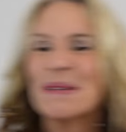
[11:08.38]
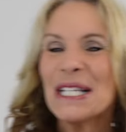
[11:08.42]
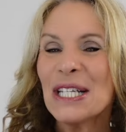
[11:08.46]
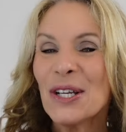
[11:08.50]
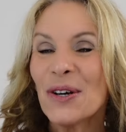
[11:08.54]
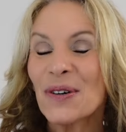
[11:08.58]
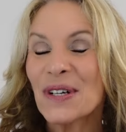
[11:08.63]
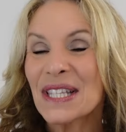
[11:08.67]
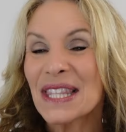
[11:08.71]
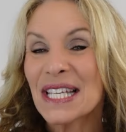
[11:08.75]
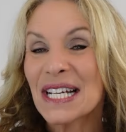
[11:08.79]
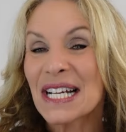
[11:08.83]
me
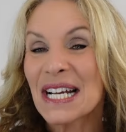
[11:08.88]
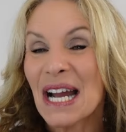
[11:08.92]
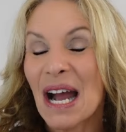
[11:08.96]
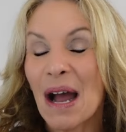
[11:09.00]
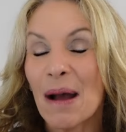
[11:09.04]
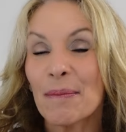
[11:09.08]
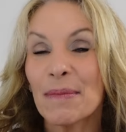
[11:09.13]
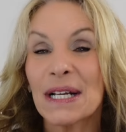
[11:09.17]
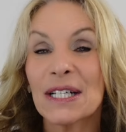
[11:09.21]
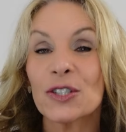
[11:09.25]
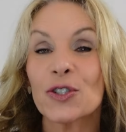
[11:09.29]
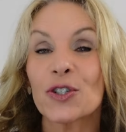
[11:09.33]
know in the
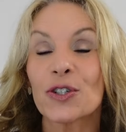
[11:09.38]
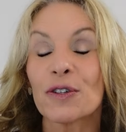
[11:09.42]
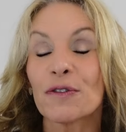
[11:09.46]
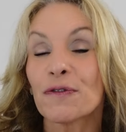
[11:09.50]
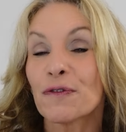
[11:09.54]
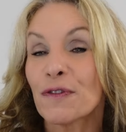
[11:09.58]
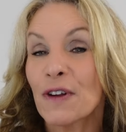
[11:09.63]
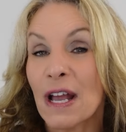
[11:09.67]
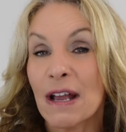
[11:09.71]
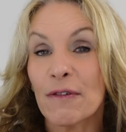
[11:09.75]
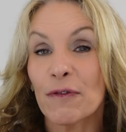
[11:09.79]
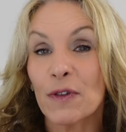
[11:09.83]
comments your
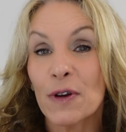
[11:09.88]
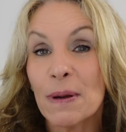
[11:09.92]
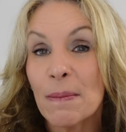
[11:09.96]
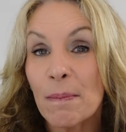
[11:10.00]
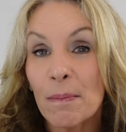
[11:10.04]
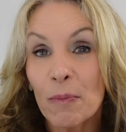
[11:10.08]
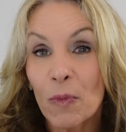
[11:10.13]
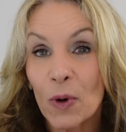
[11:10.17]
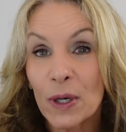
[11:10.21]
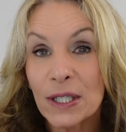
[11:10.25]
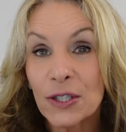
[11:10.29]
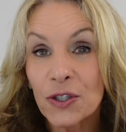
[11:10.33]
favorite
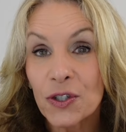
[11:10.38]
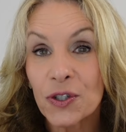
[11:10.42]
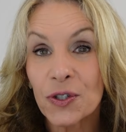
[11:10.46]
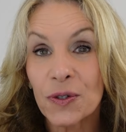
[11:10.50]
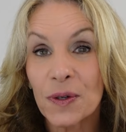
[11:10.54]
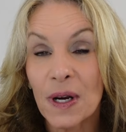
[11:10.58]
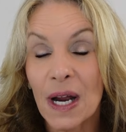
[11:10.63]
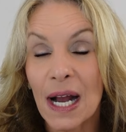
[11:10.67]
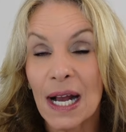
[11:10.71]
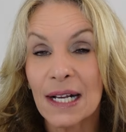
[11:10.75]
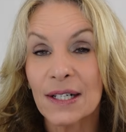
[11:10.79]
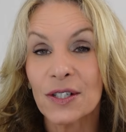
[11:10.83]

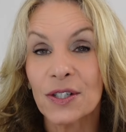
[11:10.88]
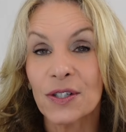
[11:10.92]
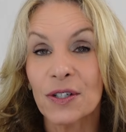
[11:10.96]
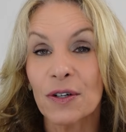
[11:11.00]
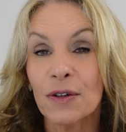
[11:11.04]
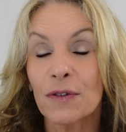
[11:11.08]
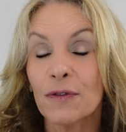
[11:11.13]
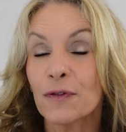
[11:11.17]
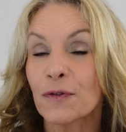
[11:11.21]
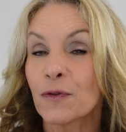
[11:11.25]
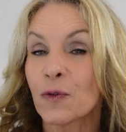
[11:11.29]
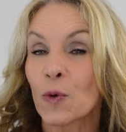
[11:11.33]

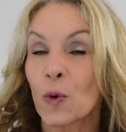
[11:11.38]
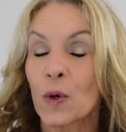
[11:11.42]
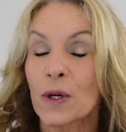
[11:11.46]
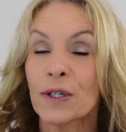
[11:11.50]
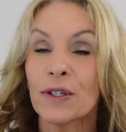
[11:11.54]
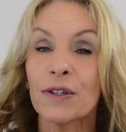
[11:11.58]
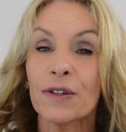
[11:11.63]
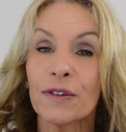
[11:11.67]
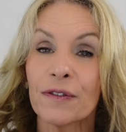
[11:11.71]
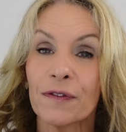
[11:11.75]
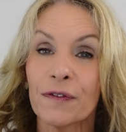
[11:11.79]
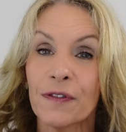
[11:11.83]
moisturizer for
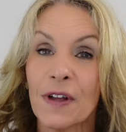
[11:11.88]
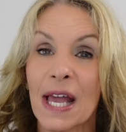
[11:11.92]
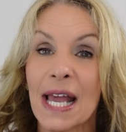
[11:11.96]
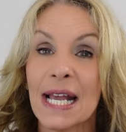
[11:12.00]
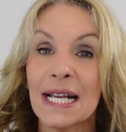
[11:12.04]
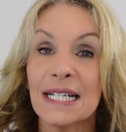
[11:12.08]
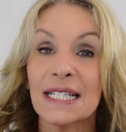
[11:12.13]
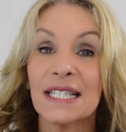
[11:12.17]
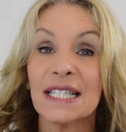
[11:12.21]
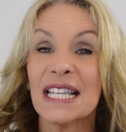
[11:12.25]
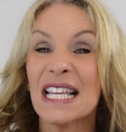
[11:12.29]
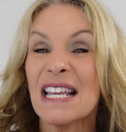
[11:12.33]
your
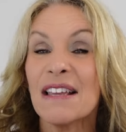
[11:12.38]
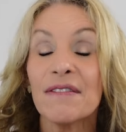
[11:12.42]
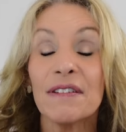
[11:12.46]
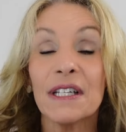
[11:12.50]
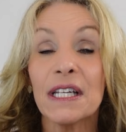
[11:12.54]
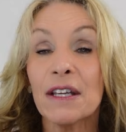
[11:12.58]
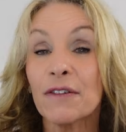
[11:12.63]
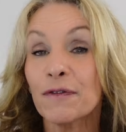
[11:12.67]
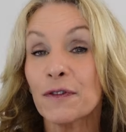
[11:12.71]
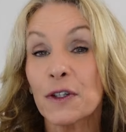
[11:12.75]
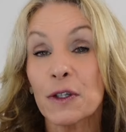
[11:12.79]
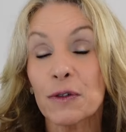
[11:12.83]
face,
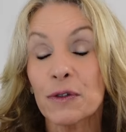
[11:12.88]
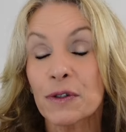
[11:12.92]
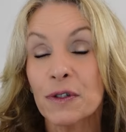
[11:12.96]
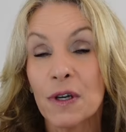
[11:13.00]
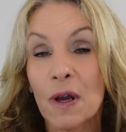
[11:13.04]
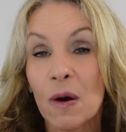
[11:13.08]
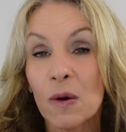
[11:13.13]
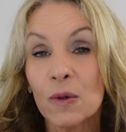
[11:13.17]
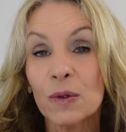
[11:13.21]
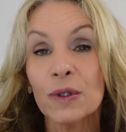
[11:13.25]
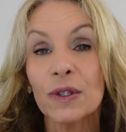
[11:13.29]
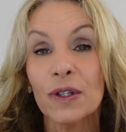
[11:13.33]
even if you
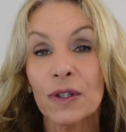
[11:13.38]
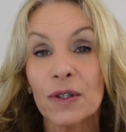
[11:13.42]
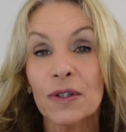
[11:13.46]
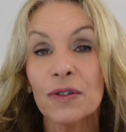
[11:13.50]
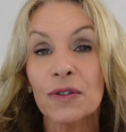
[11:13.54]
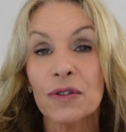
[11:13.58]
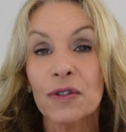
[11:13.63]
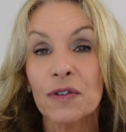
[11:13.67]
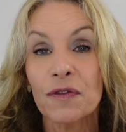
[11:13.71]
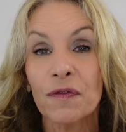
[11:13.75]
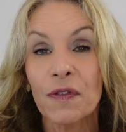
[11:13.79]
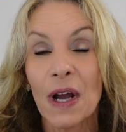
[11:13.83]
don't
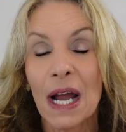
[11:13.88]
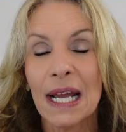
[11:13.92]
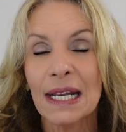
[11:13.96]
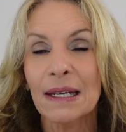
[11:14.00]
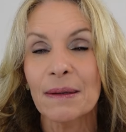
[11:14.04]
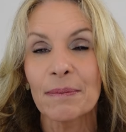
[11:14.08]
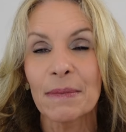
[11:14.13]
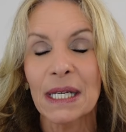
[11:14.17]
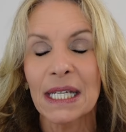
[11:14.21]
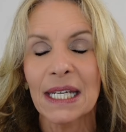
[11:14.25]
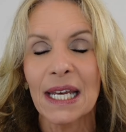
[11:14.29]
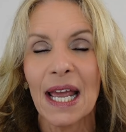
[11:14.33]
use
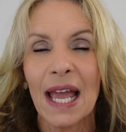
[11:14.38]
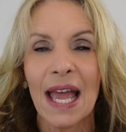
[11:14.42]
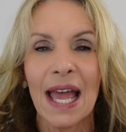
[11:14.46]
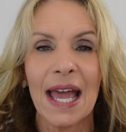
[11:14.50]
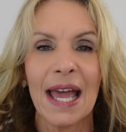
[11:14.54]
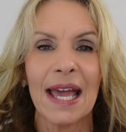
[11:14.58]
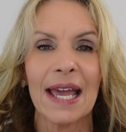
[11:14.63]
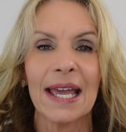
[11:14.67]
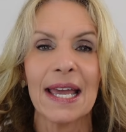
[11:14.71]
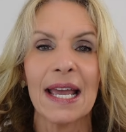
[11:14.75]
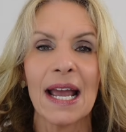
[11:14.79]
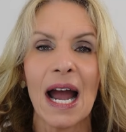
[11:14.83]
vitamin
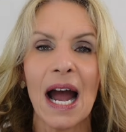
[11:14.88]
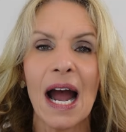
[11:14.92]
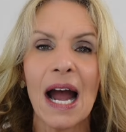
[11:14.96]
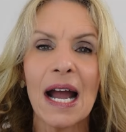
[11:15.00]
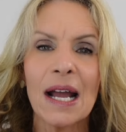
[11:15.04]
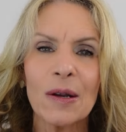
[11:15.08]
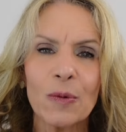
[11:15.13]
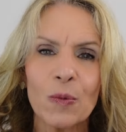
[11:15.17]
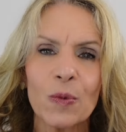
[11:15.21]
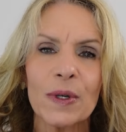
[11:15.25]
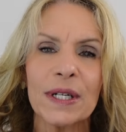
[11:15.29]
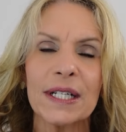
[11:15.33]
A.
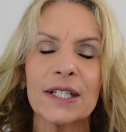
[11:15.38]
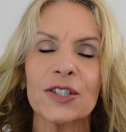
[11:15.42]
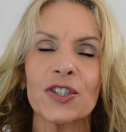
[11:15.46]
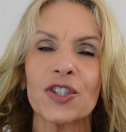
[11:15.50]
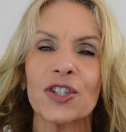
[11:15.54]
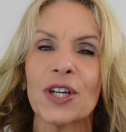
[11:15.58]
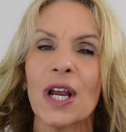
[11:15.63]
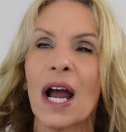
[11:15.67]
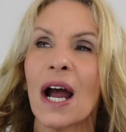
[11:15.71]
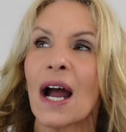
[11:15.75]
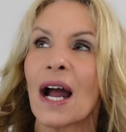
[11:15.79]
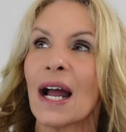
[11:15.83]
I
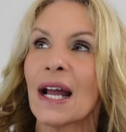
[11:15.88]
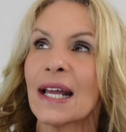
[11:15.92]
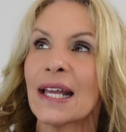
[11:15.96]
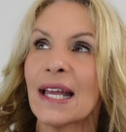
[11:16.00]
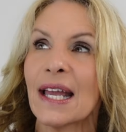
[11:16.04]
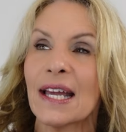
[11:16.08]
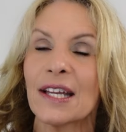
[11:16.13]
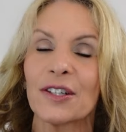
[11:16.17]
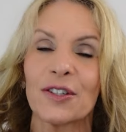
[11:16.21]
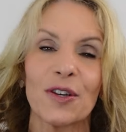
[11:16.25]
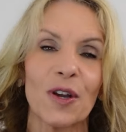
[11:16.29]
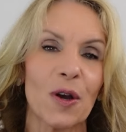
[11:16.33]
wish I
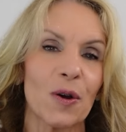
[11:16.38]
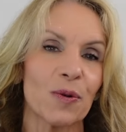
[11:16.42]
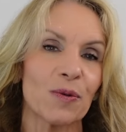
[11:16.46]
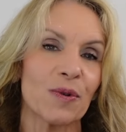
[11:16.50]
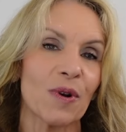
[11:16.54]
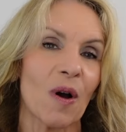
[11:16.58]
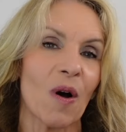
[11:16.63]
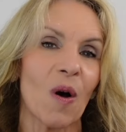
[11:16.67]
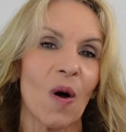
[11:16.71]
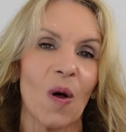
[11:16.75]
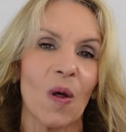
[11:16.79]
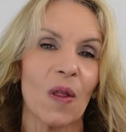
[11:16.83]
had
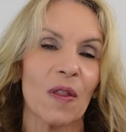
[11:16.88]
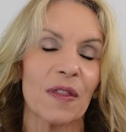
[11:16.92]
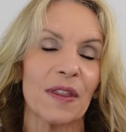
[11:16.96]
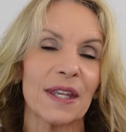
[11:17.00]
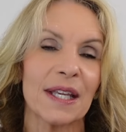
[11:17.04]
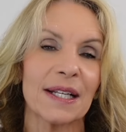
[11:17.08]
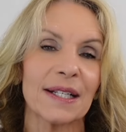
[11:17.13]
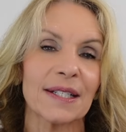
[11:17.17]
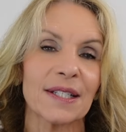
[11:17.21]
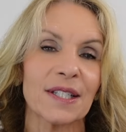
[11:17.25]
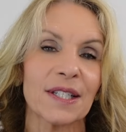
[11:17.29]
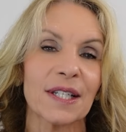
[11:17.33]
known all
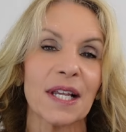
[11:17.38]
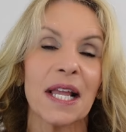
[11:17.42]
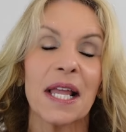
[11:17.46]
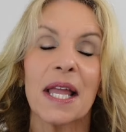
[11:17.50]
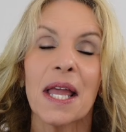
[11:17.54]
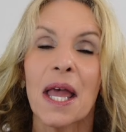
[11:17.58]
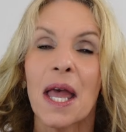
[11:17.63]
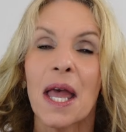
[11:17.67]
this